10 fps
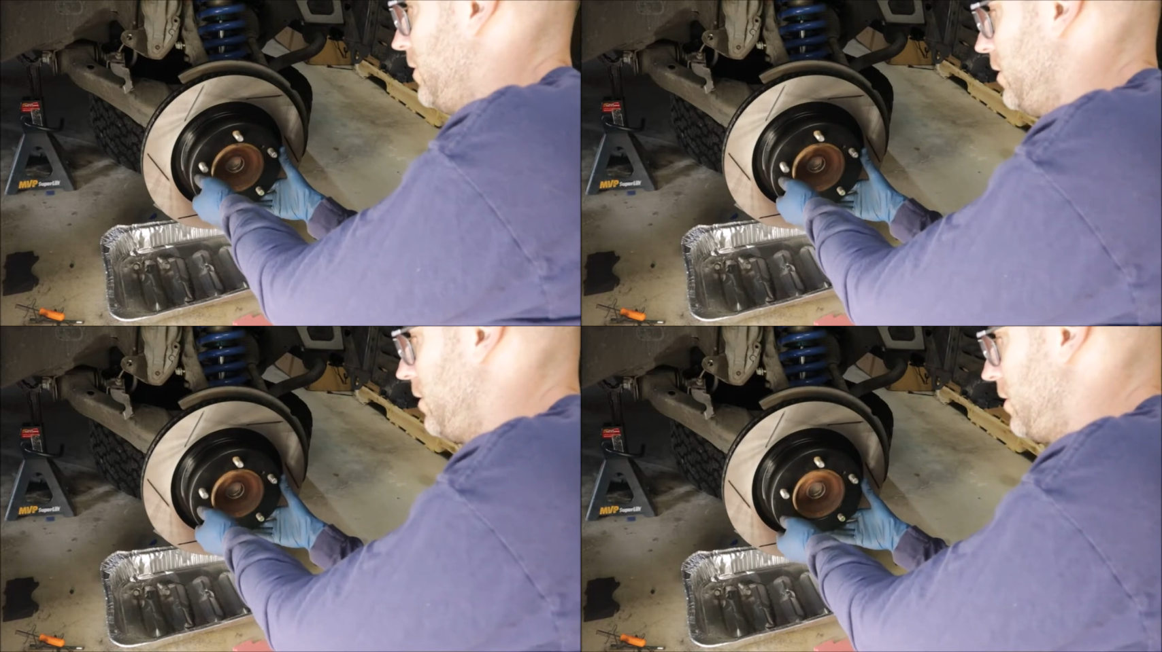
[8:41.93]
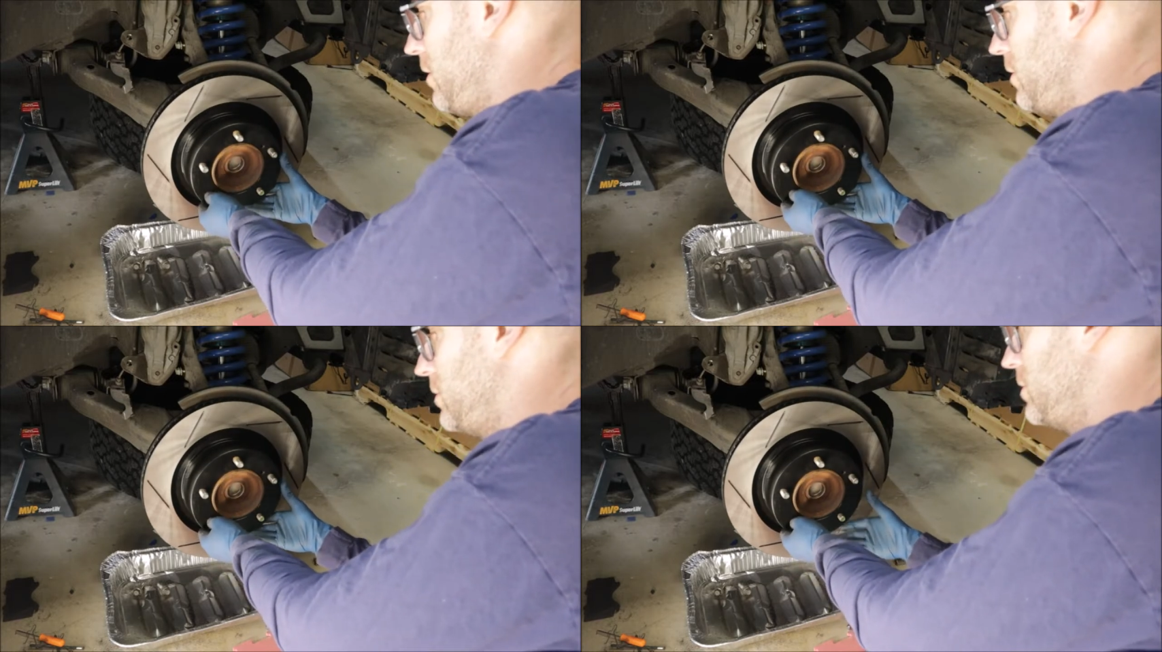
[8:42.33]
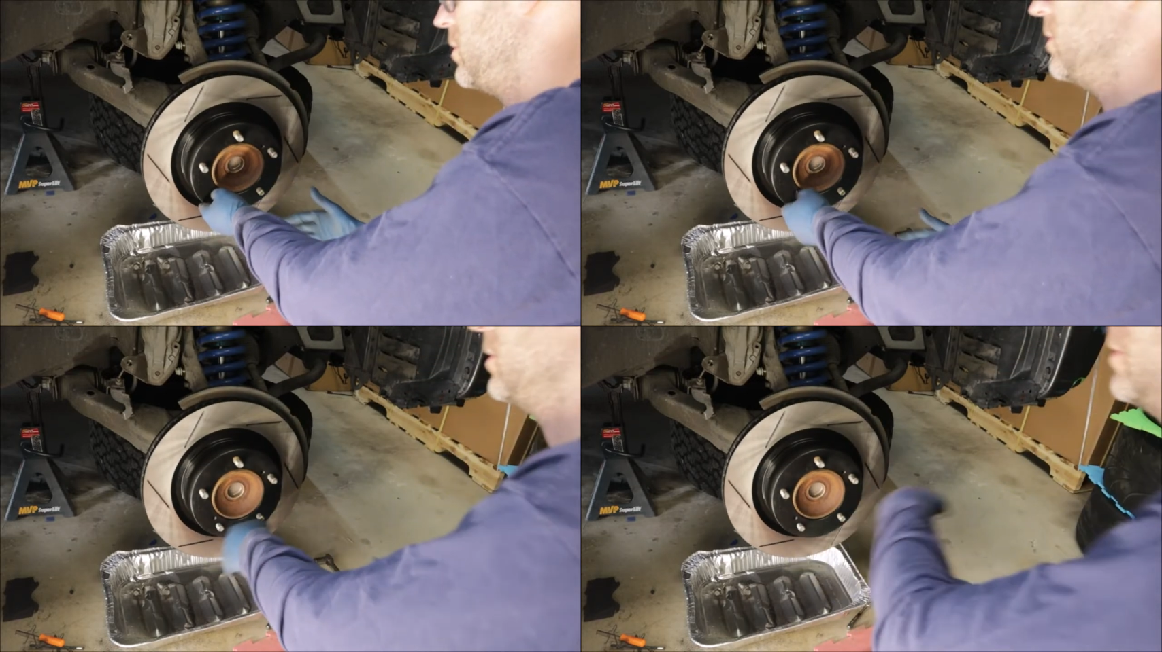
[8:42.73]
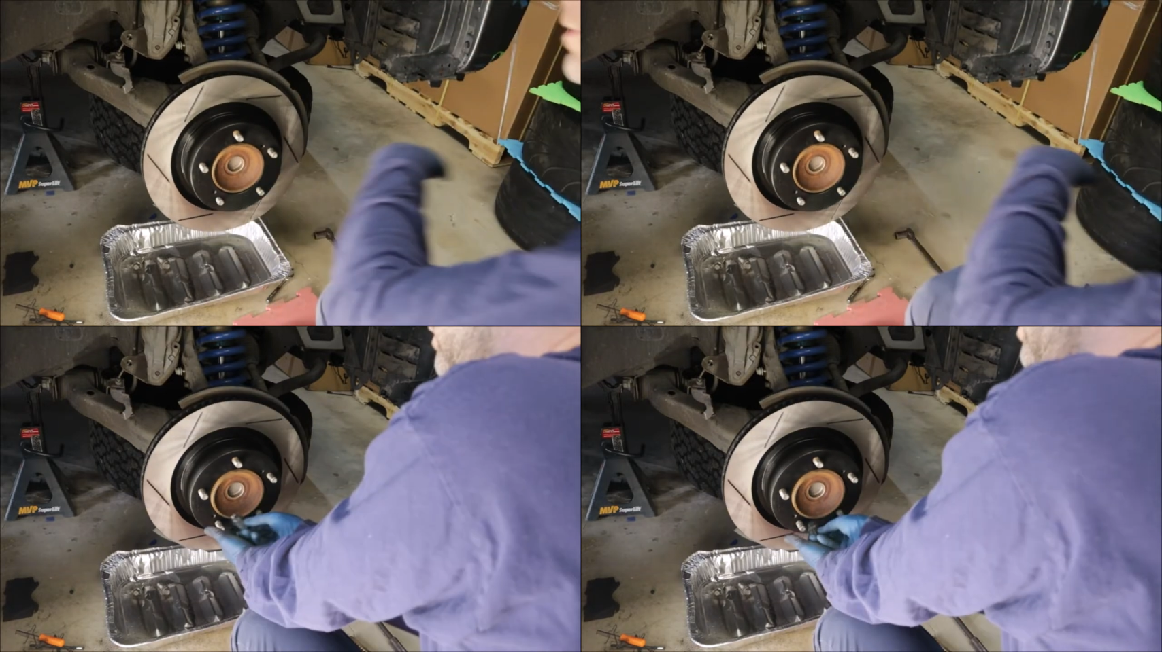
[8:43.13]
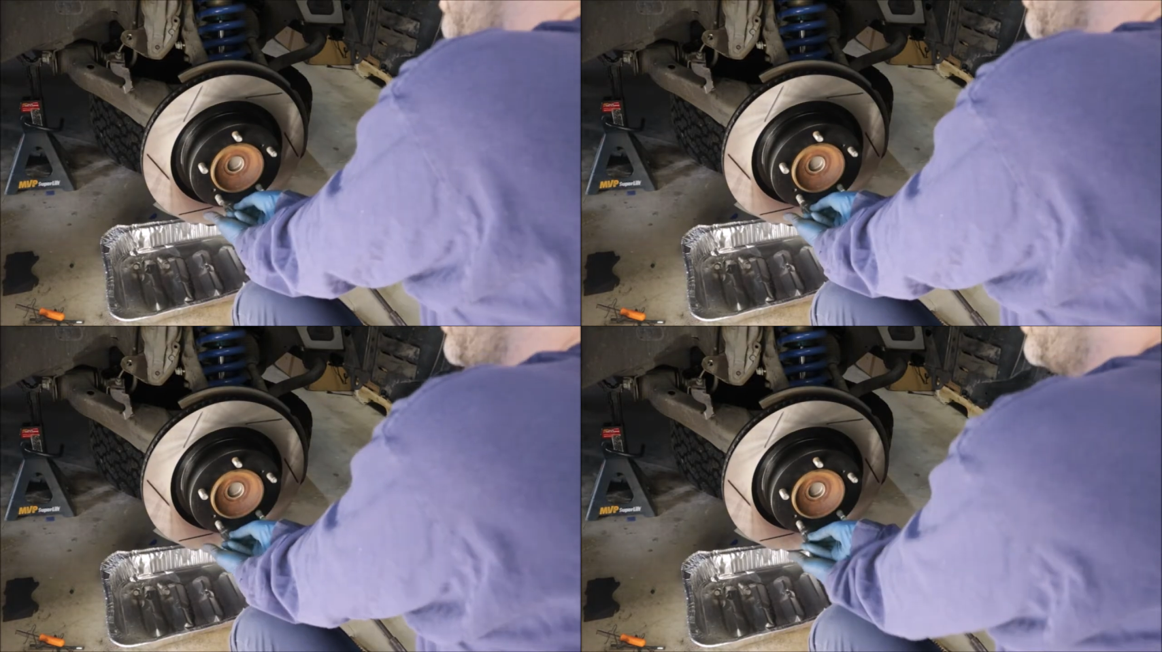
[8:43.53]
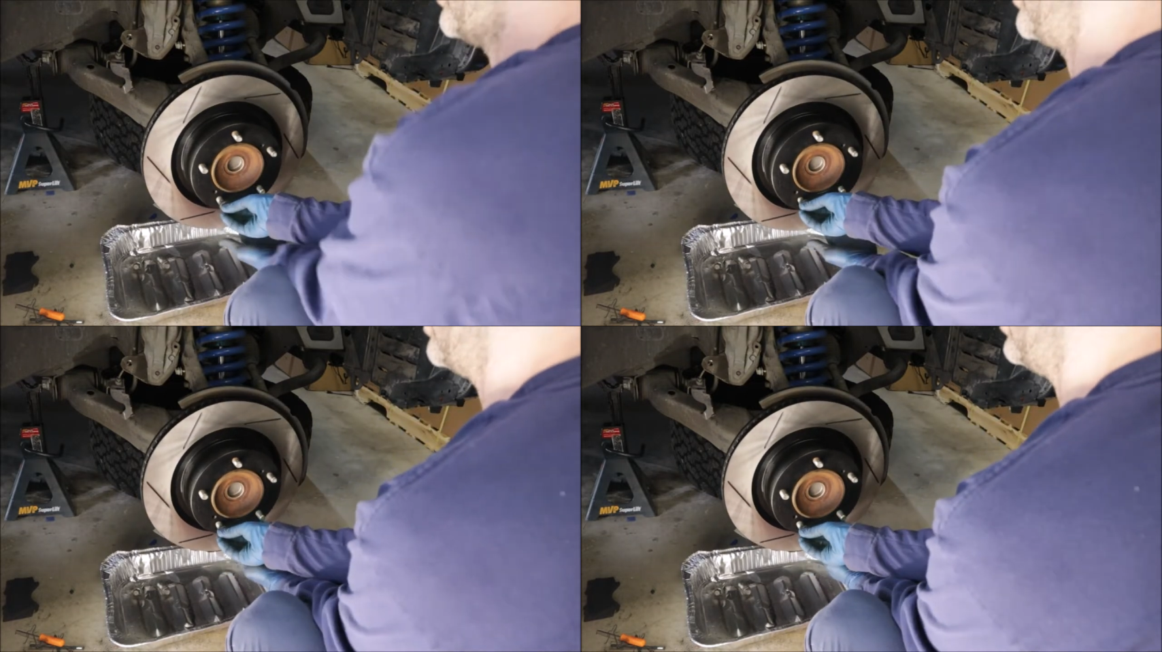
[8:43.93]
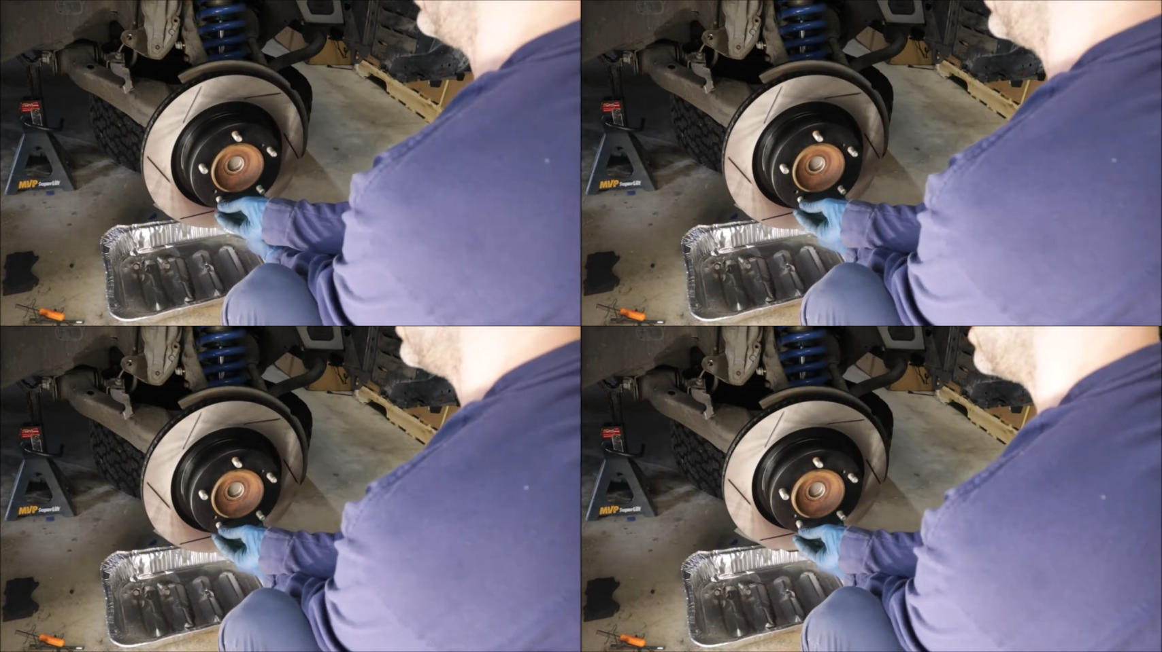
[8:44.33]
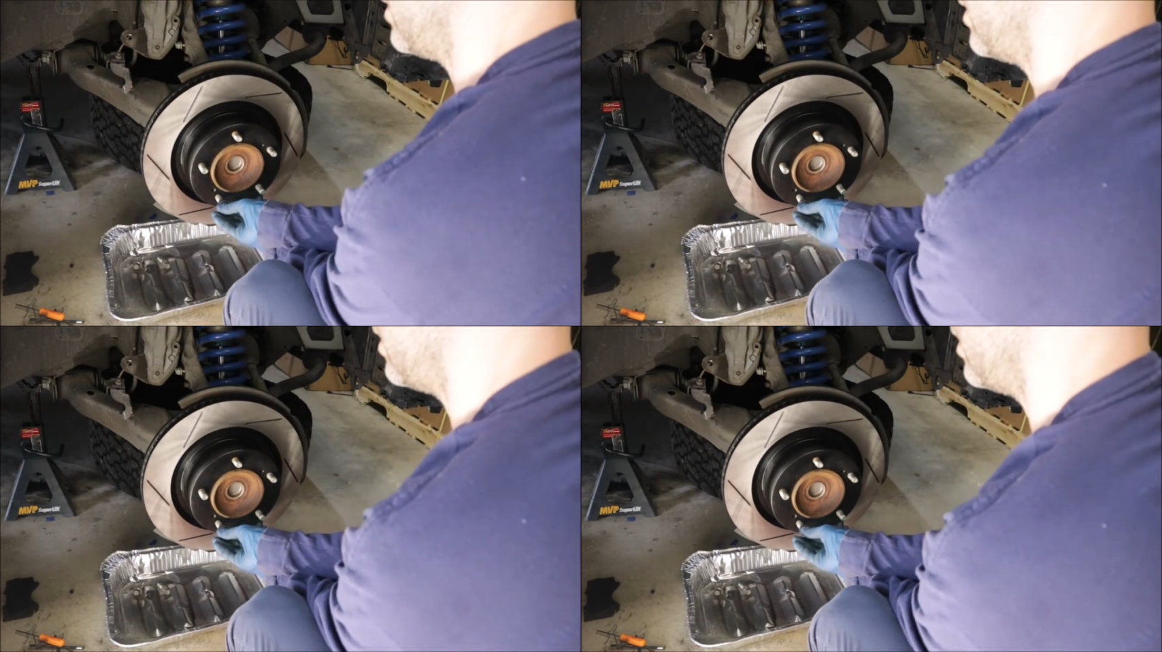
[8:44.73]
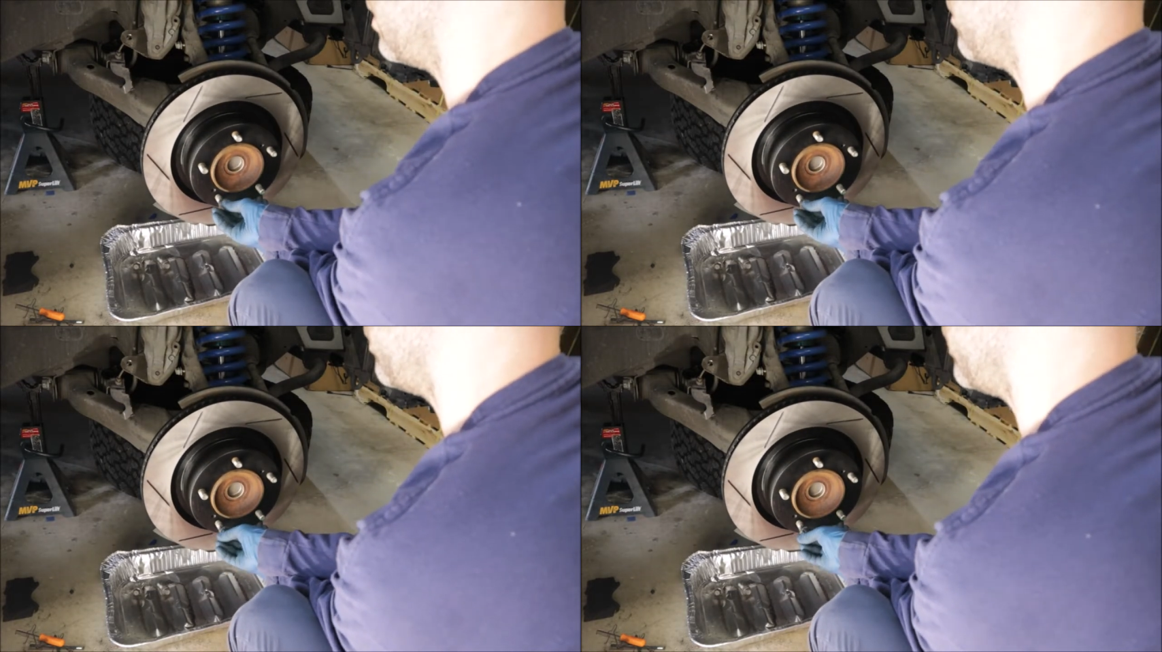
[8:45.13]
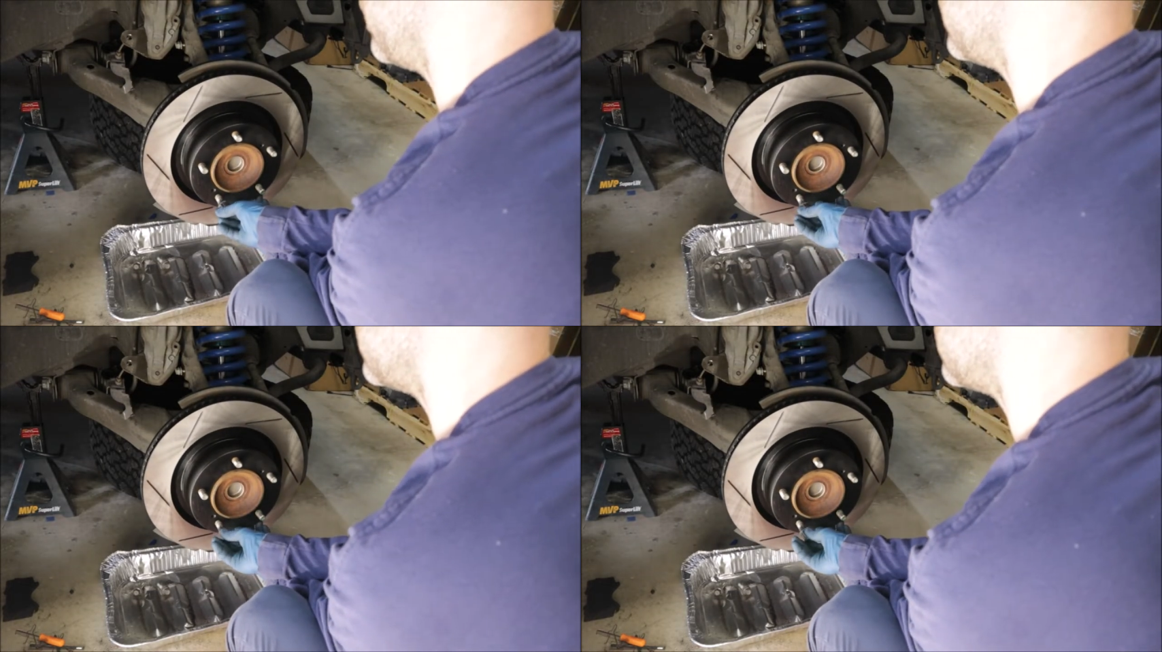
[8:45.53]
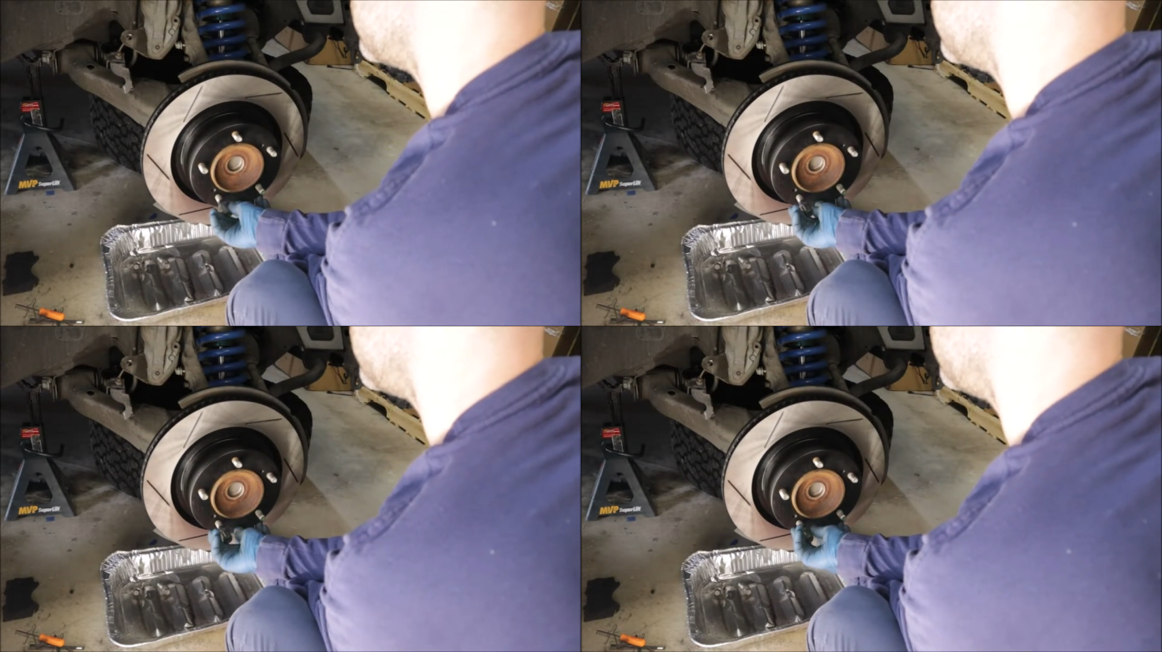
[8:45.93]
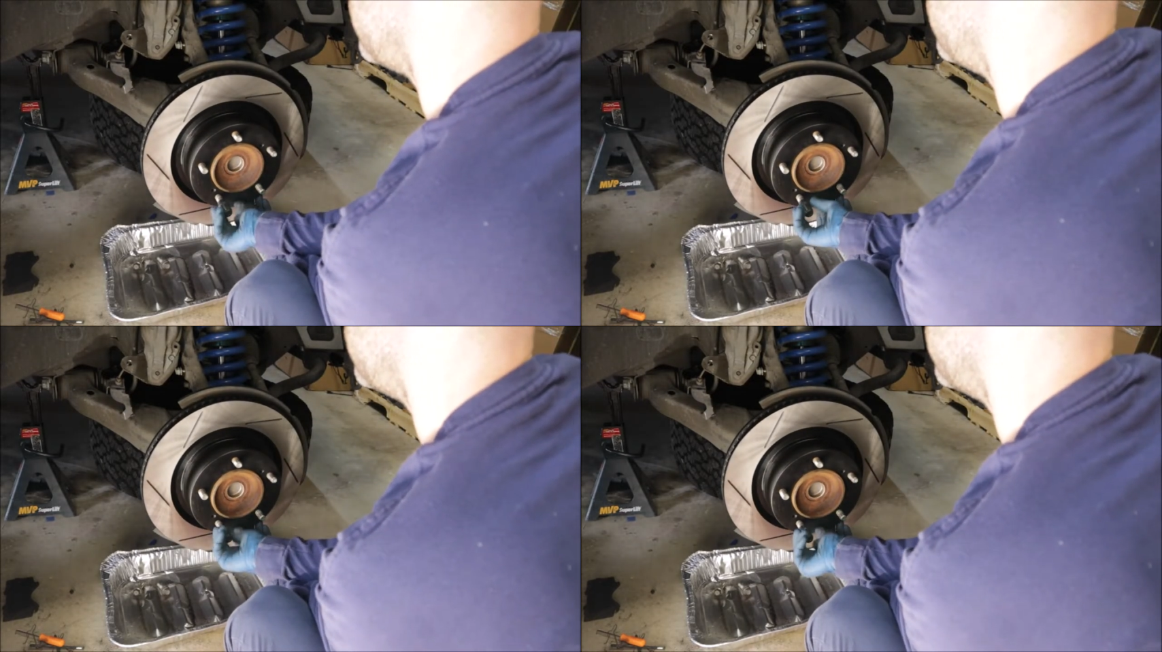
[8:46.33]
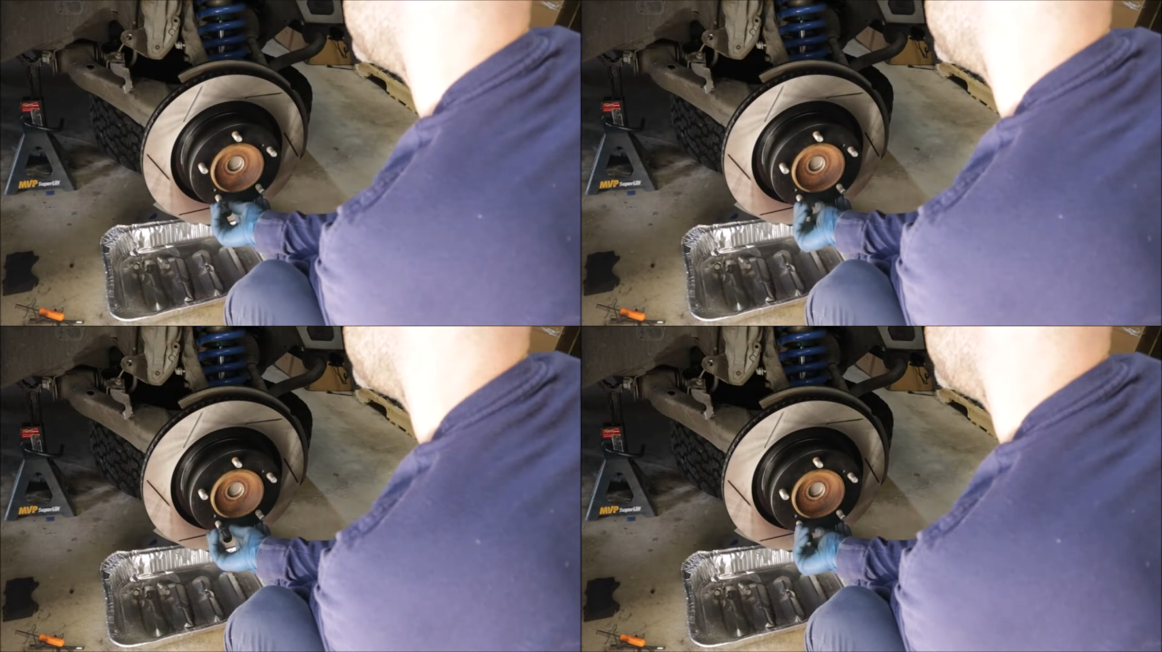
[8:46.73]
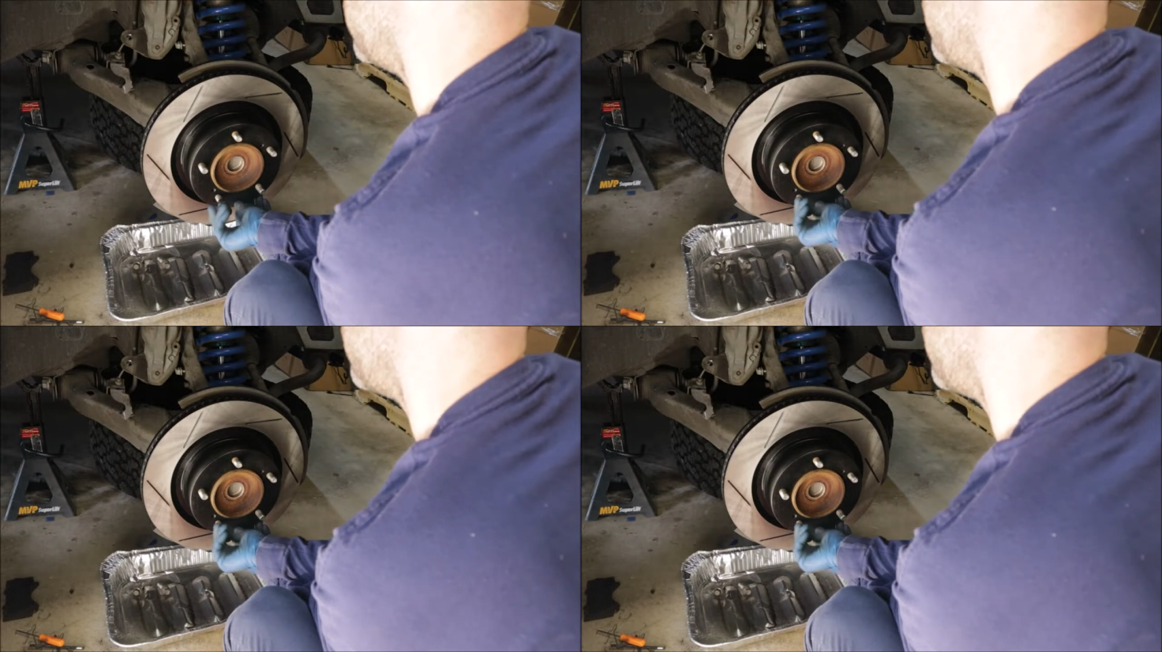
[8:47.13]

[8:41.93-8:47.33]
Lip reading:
Nobody's mouth can be seen.